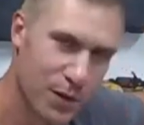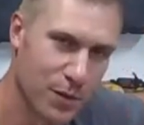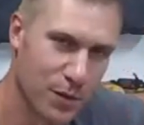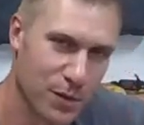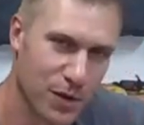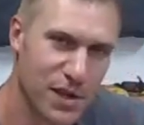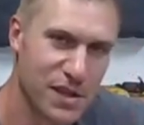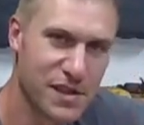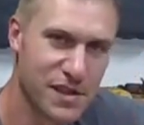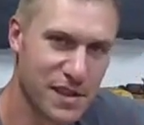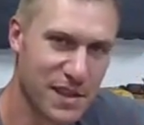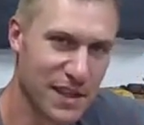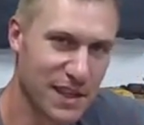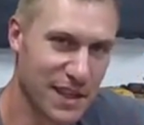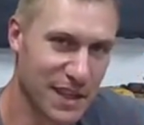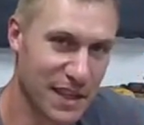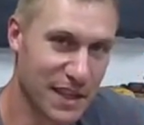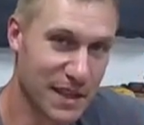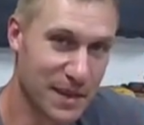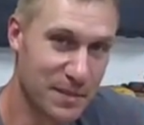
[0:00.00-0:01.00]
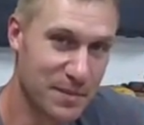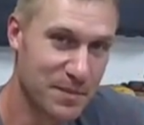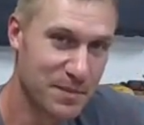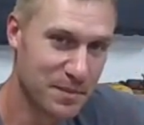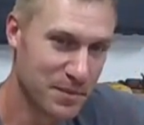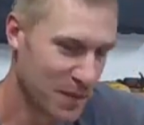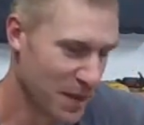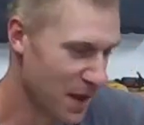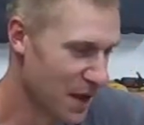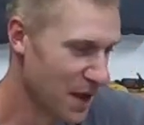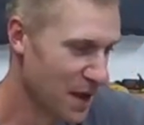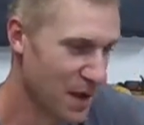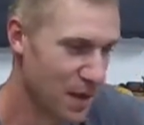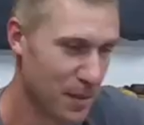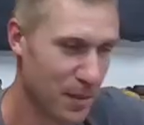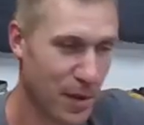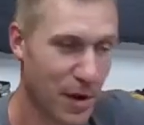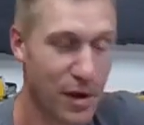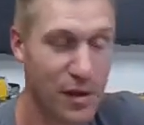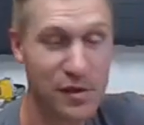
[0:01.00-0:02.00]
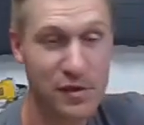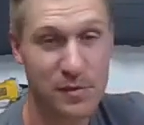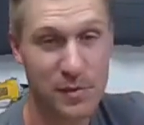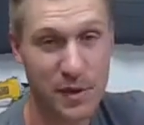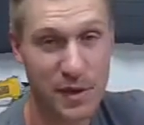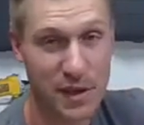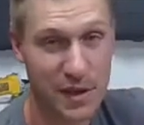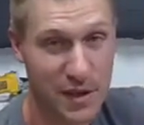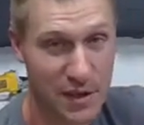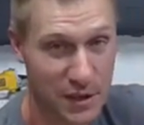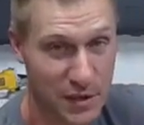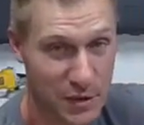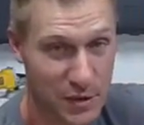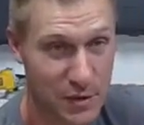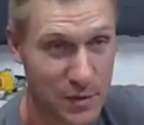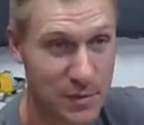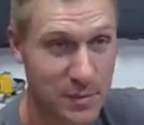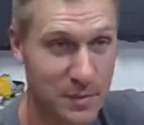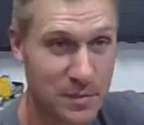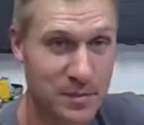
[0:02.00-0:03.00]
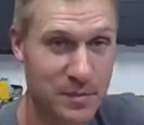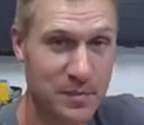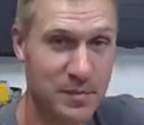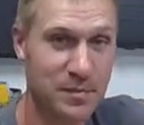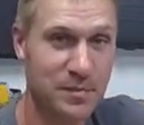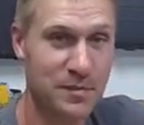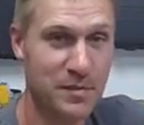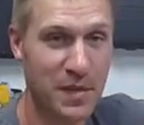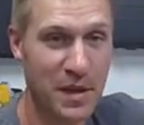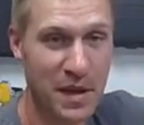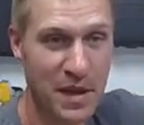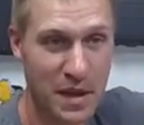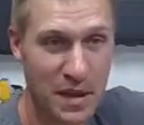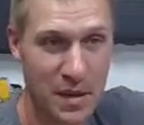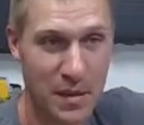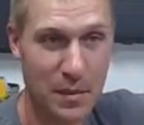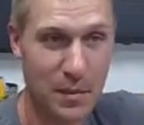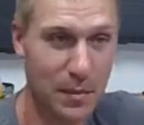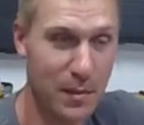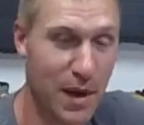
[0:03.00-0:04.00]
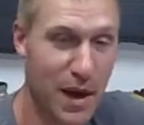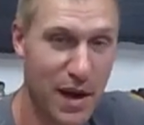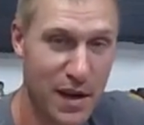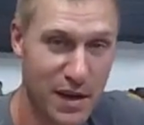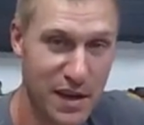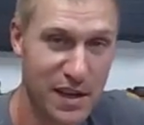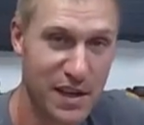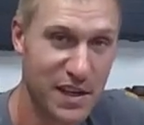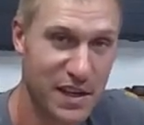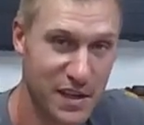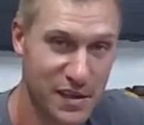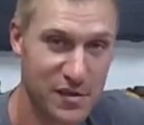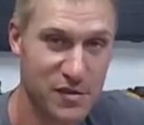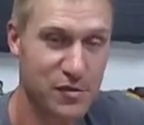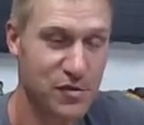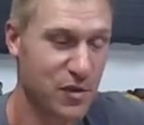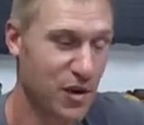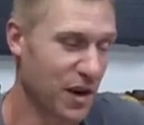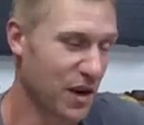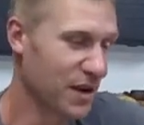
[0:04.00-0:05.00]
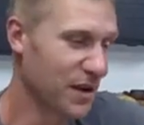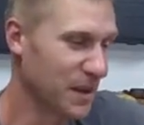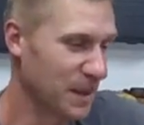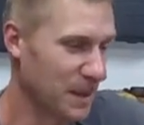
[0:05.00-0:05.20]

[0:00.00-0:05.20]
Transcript: recently, Paul's been into modding his truck.